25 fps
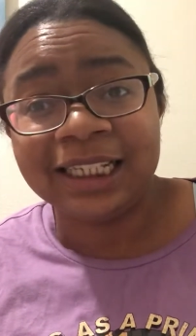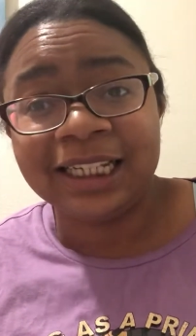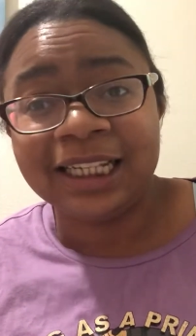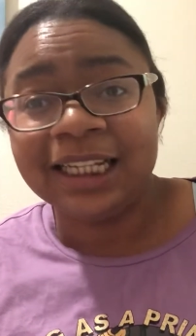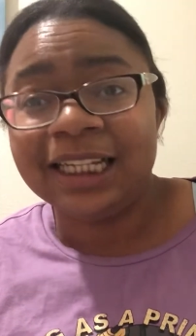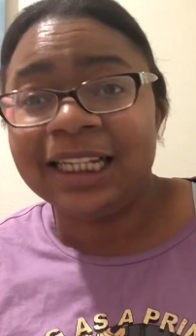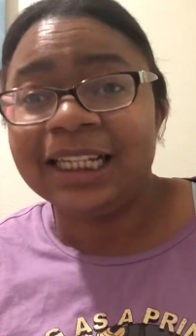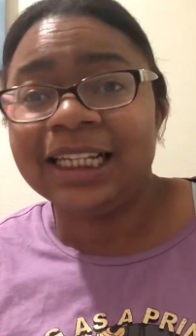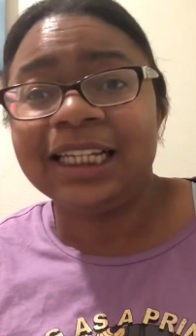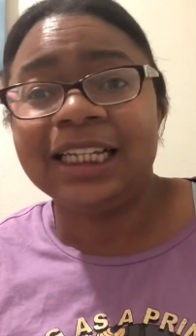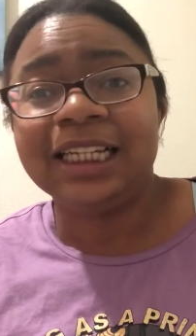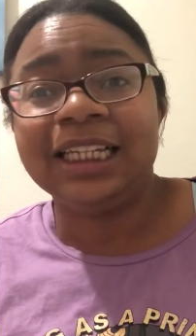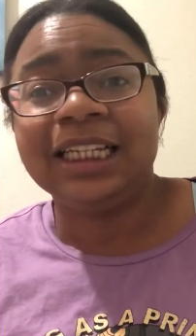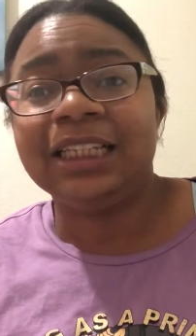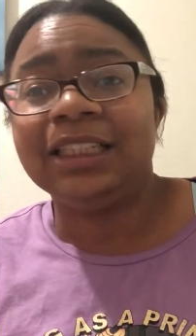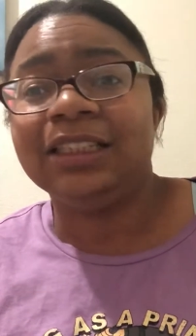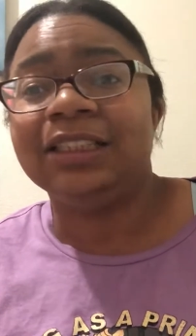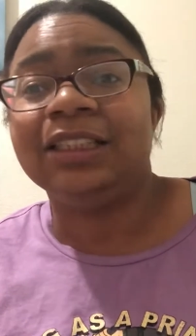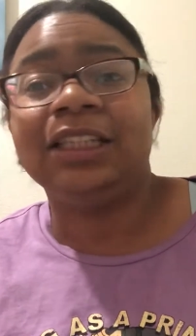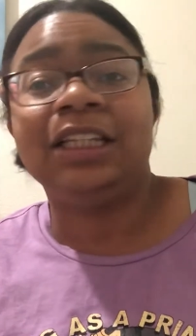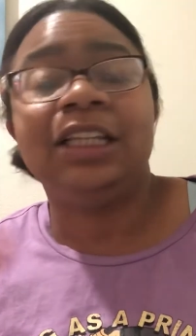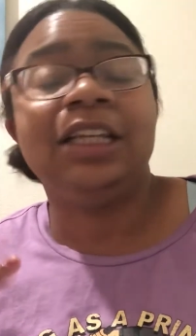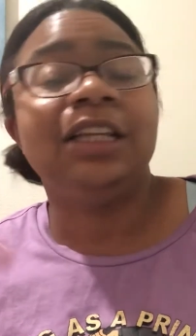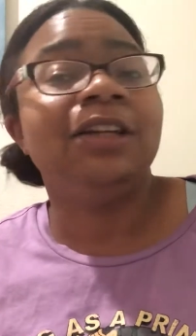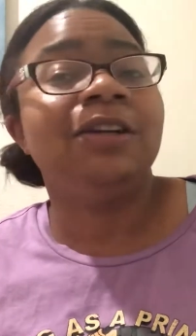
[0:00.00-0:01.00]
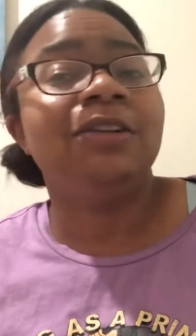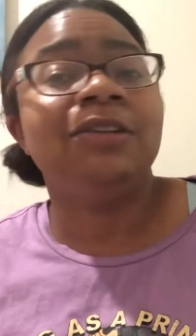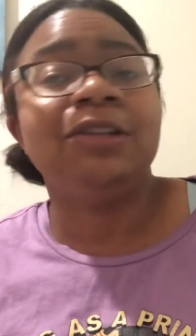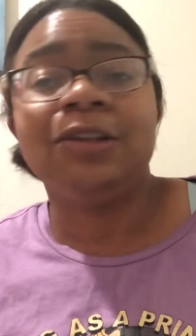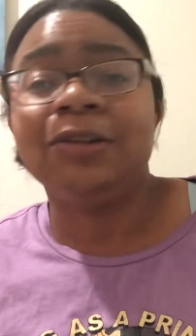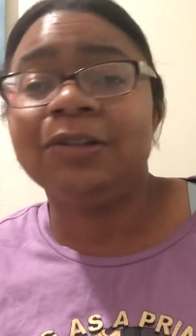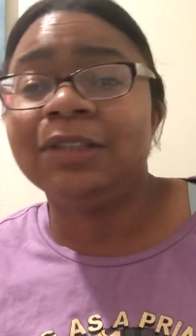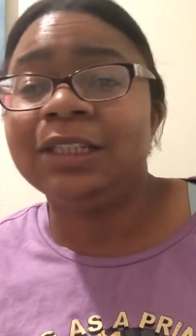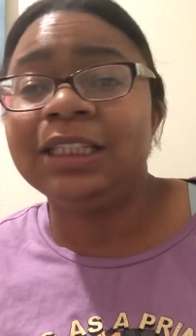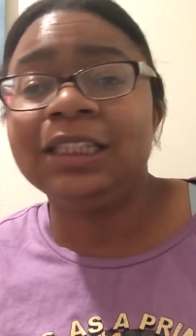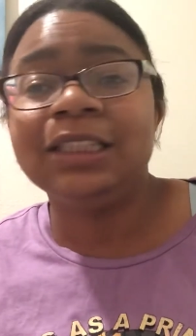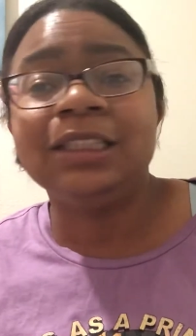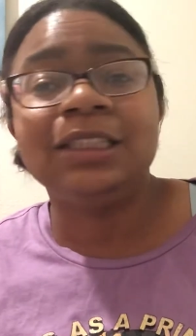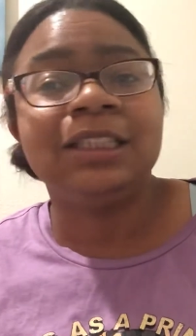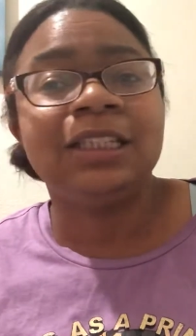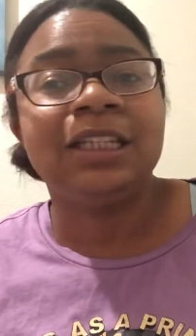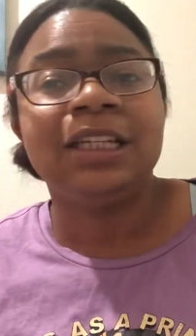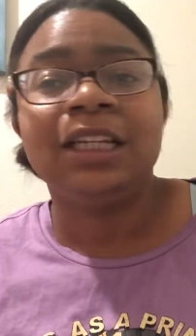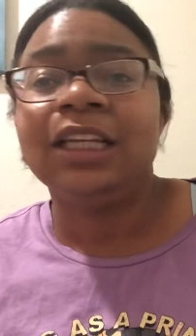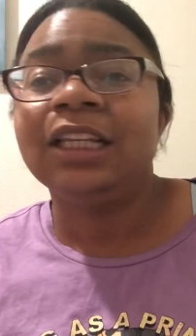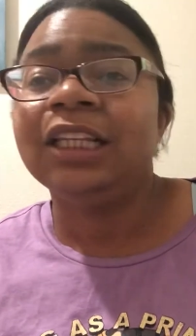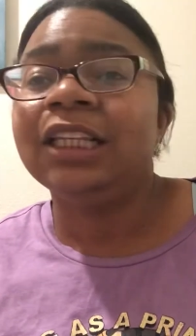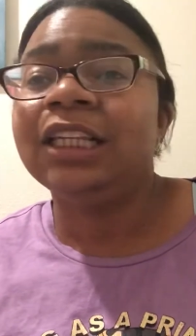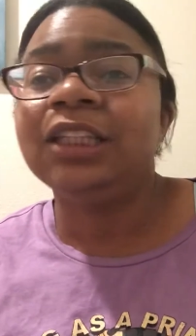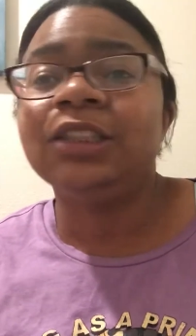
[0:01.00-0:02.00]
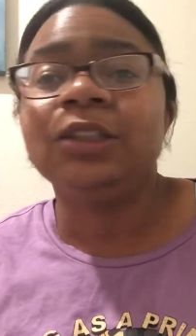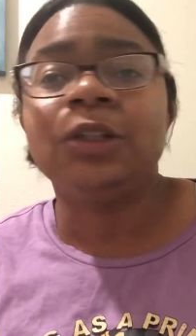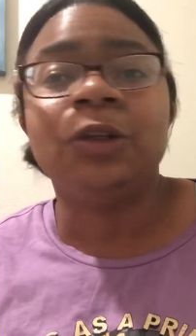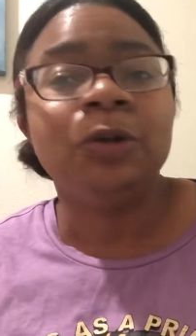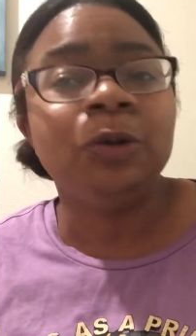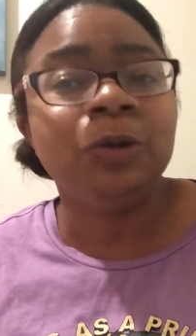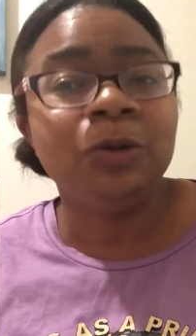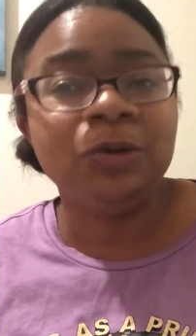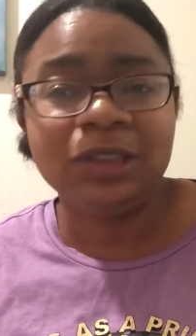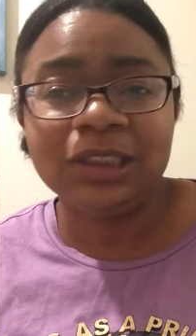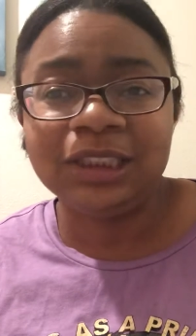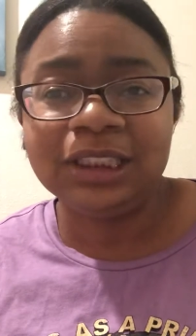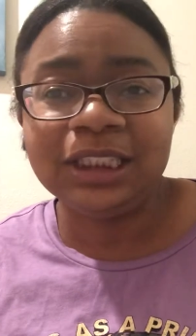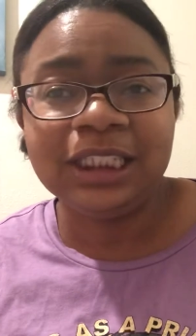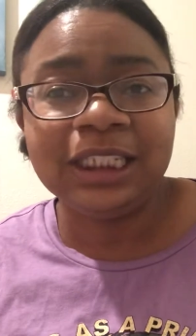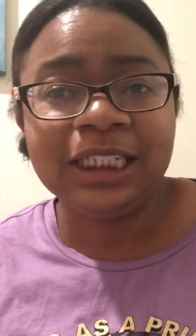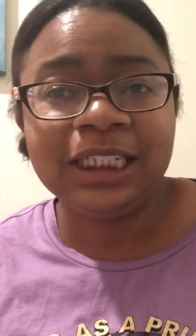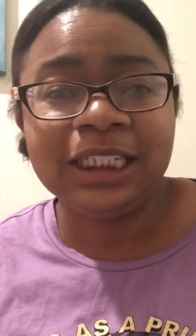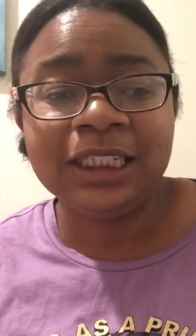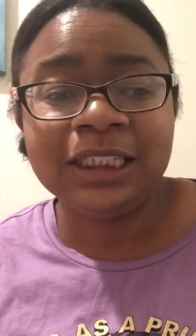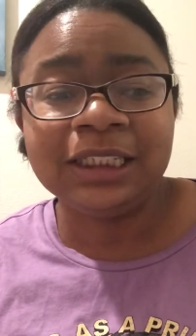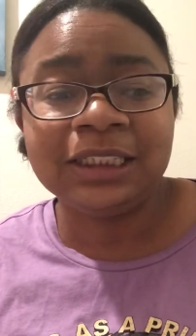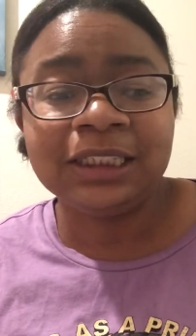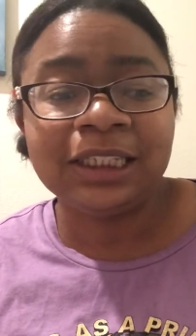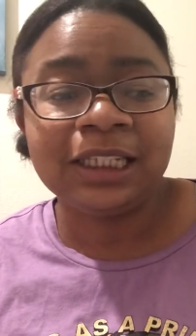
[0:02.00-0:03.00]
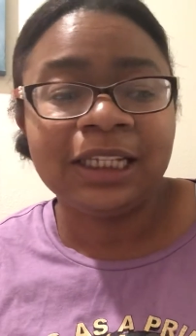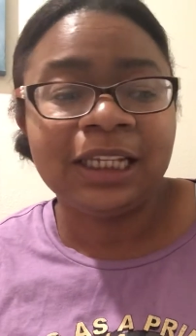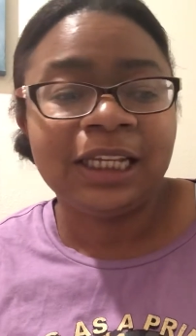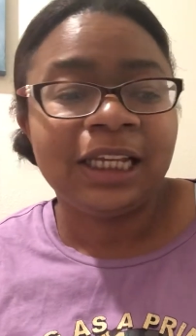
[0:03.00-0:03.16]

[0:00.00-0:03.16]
because you don't know these these hoochies,